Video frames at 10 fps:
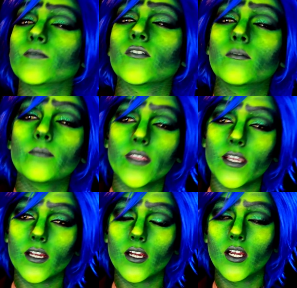from
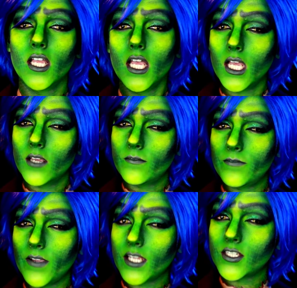their
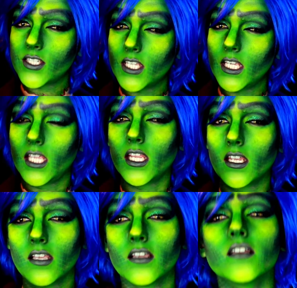fake
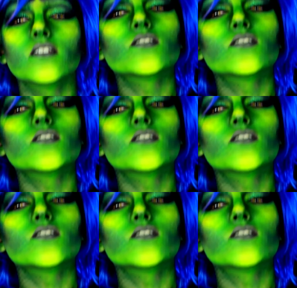skin.